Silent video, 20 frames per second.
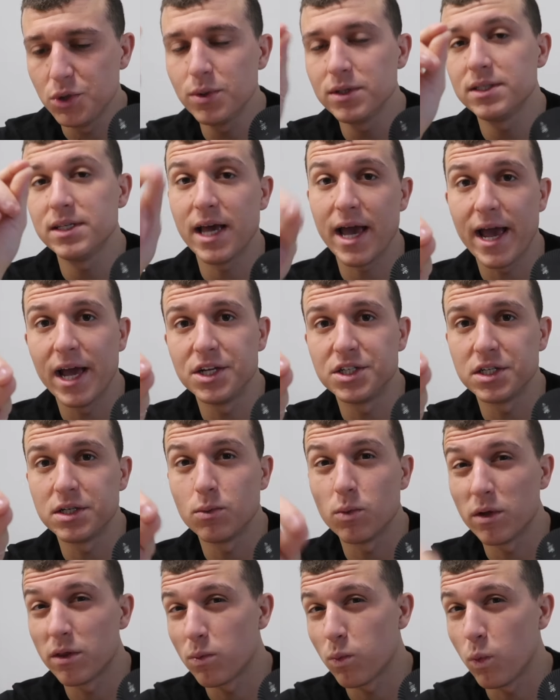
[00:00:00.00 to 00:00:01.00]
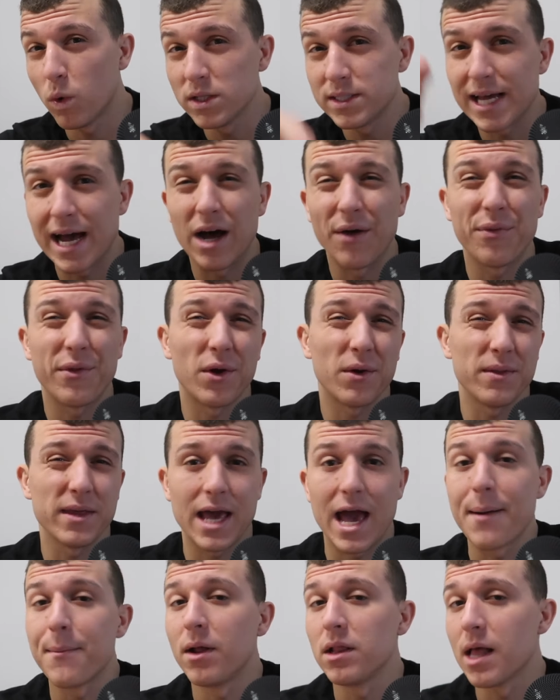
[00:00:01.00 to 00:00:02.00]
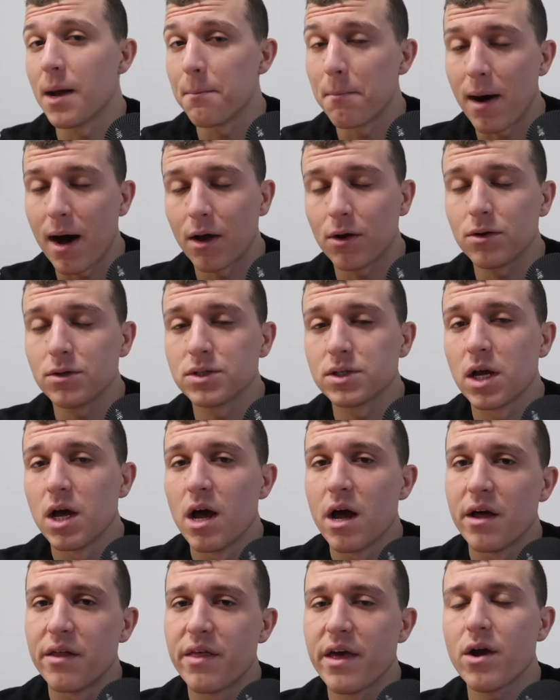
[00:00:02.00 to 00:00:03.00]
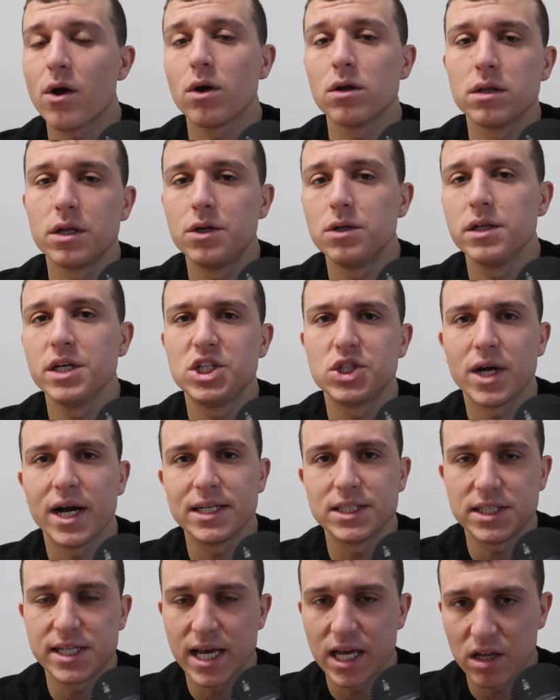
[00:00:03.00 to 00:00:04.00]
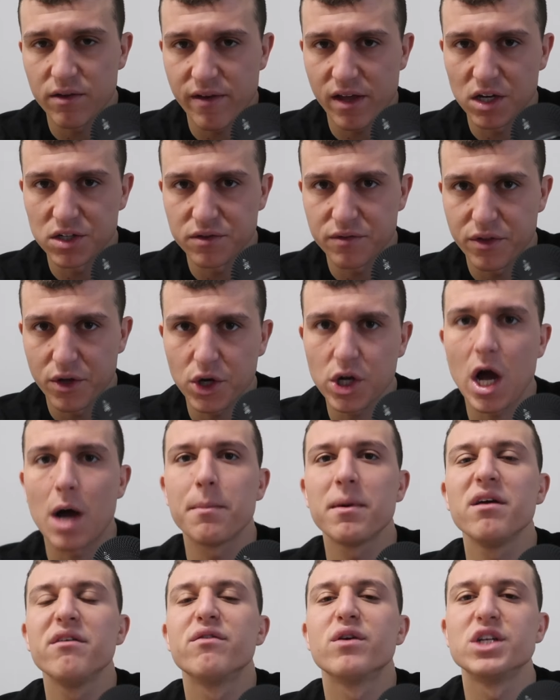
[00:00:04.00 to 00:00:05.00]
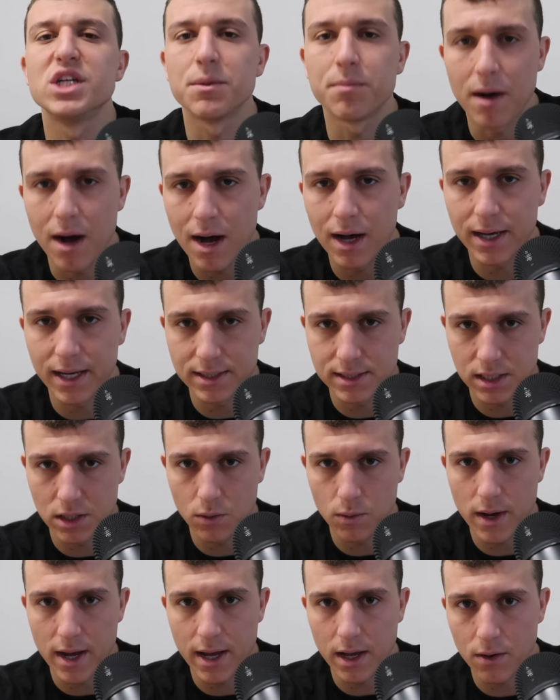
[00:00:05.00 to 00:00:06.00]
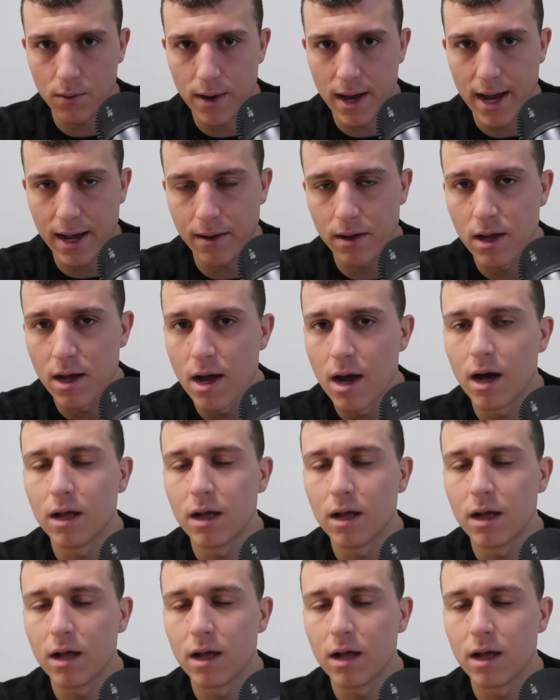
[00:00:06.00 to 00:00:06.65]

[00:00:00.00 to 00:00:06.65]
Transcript: You as the agent with what's out there in the MLM models, they are literally trying to take advantage of. They're coming for your pockets in a way, okay?